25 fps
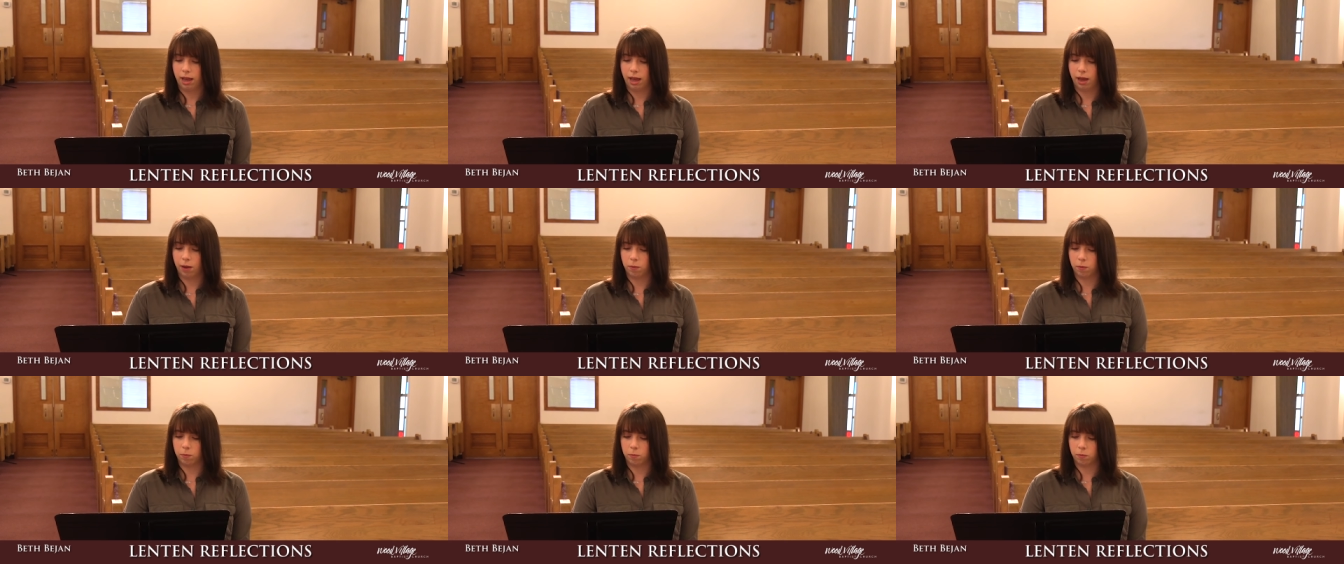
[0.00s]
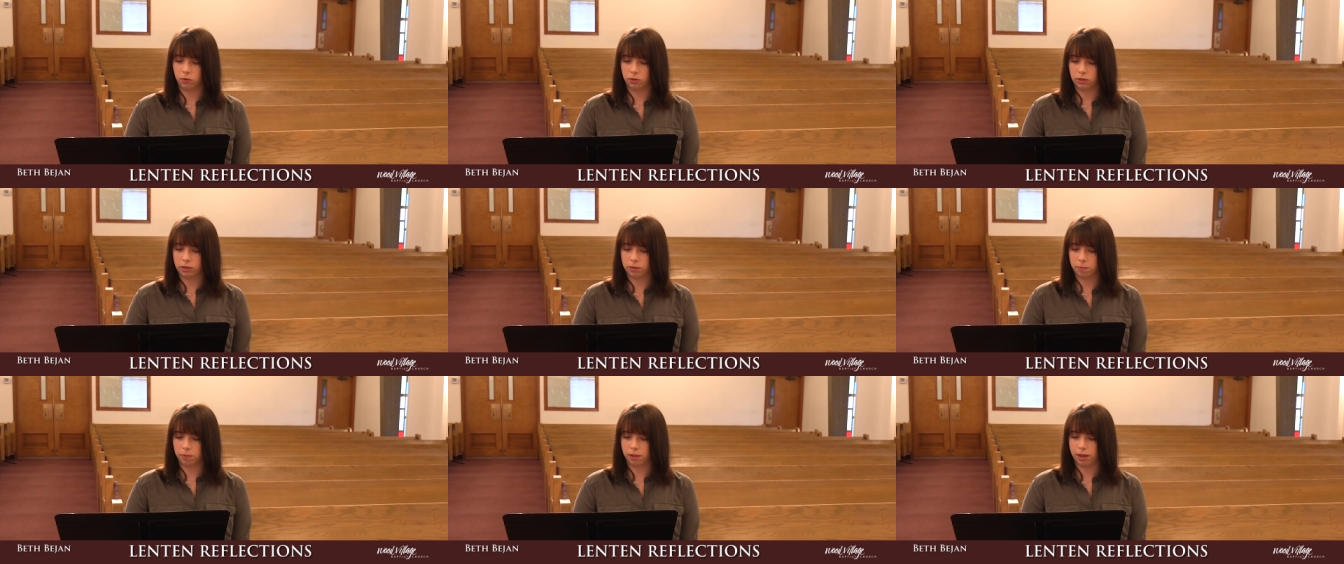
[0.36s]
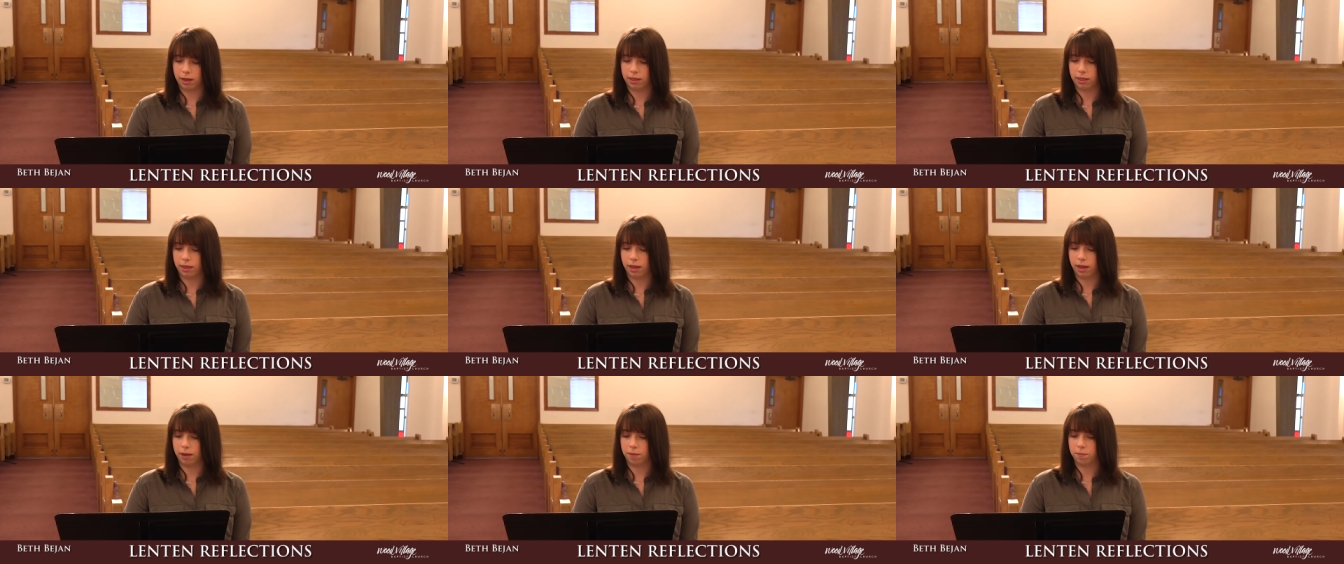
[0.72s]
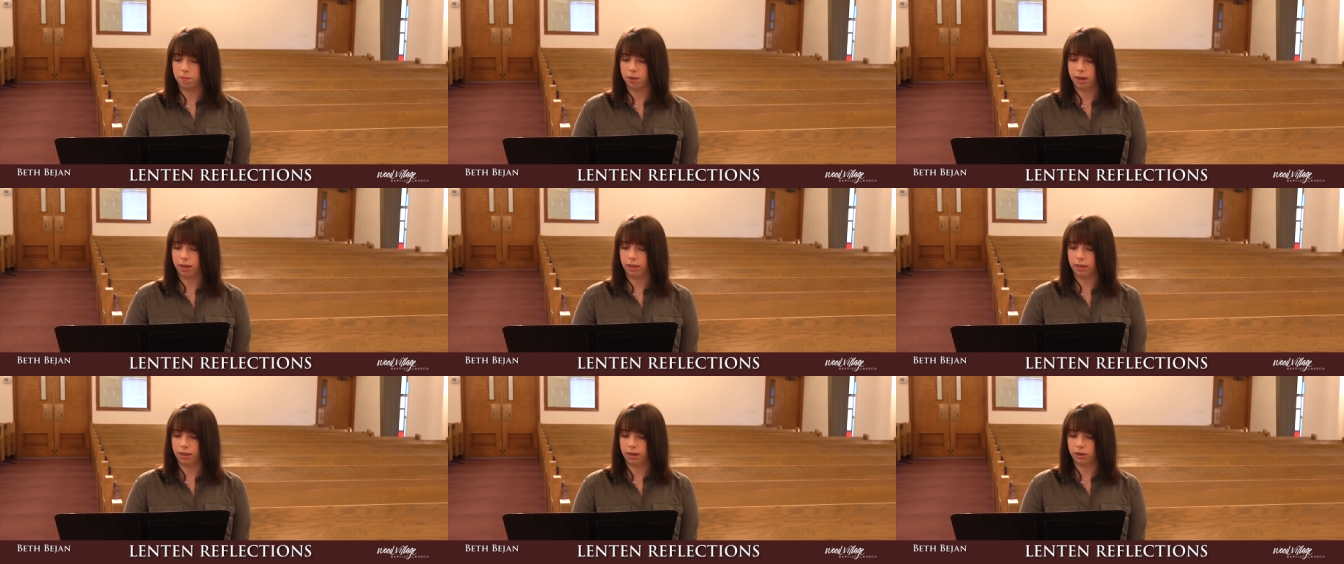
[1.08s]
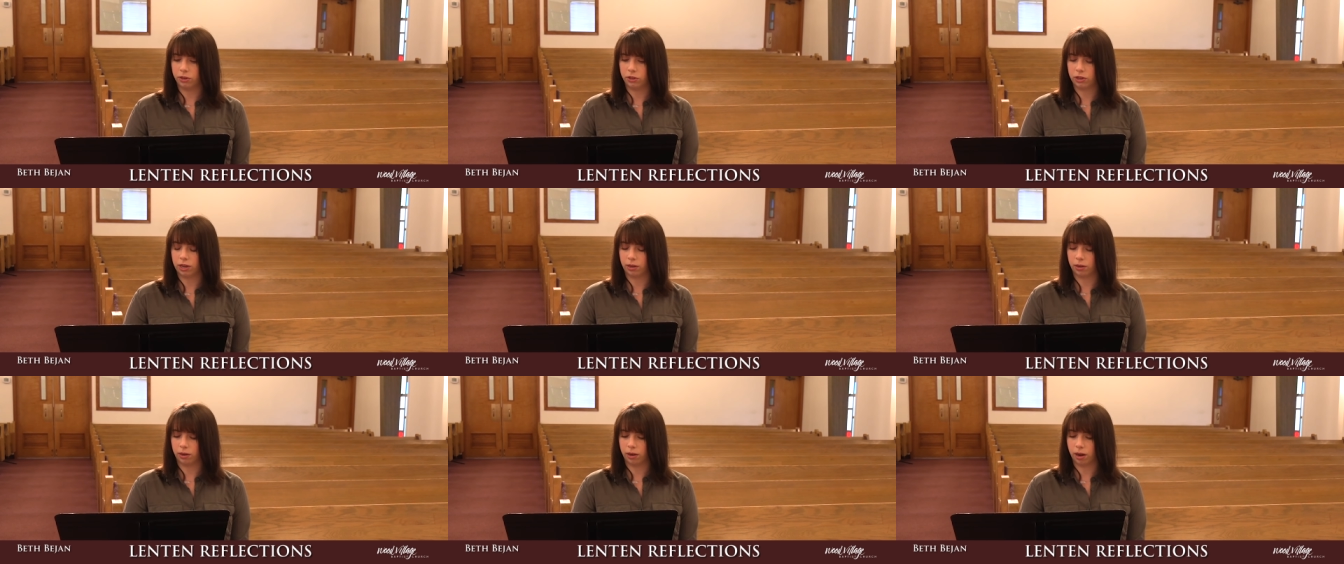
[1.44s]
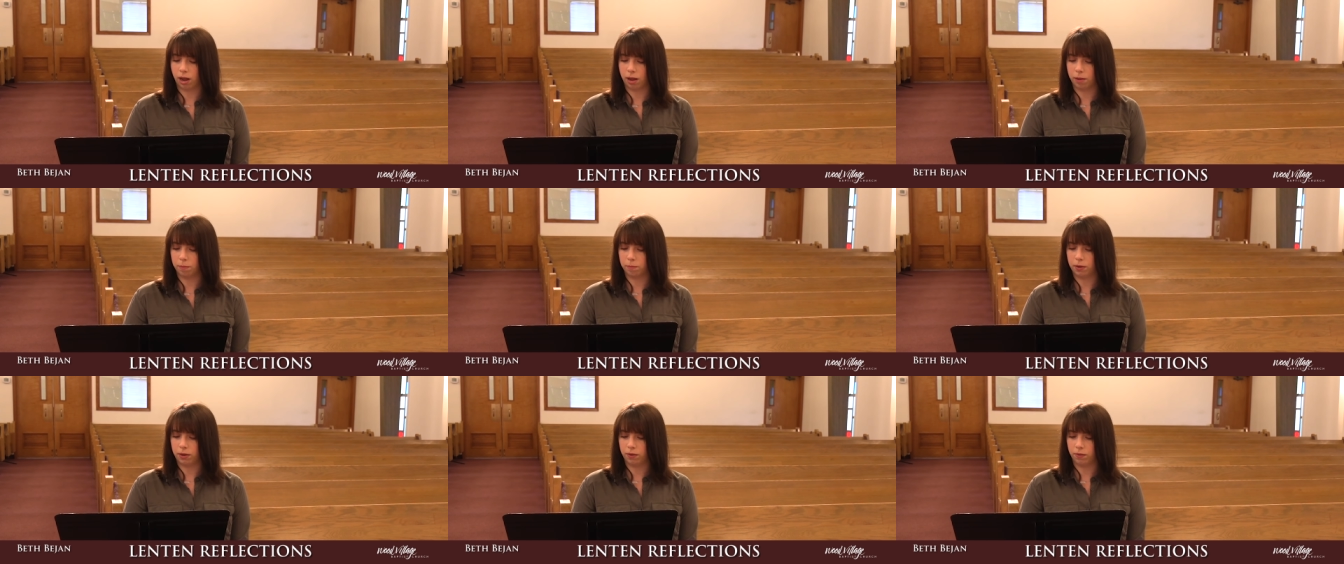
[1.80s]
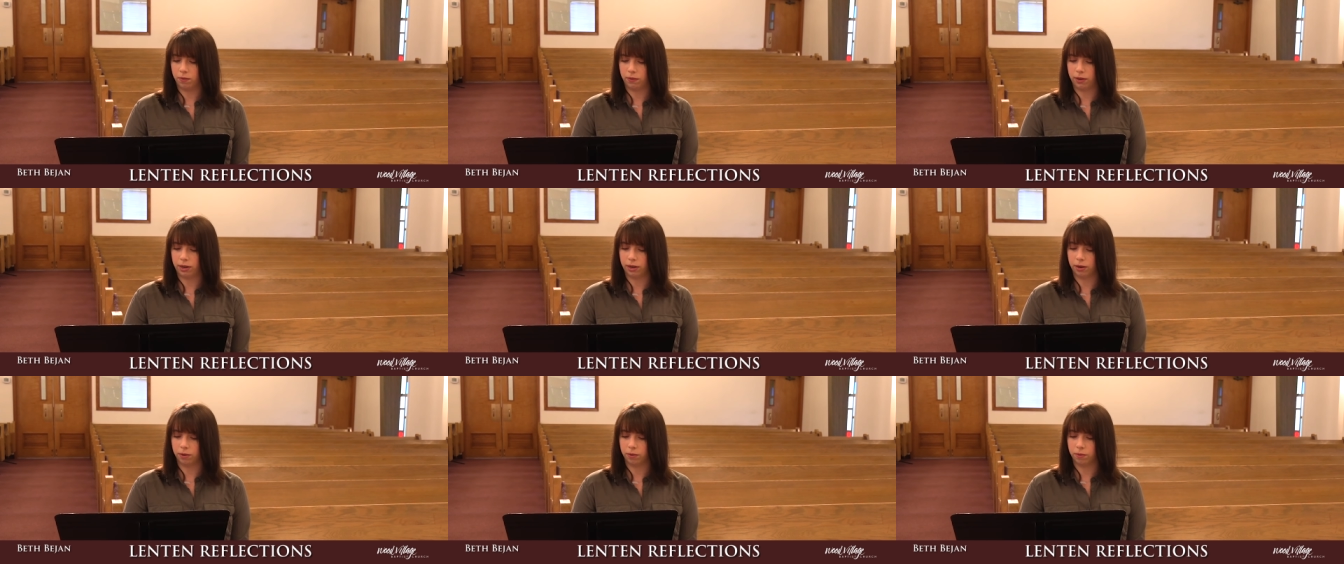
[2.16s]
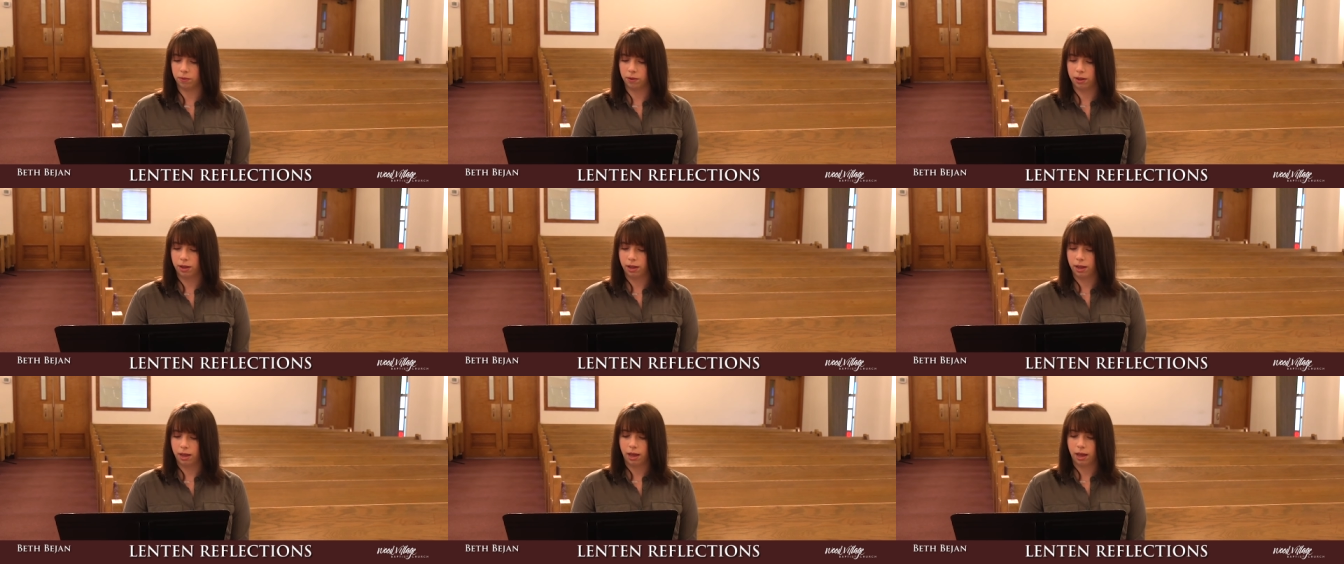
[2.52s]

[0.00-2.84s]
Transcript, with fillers: I will multiply them, and they shall not be few.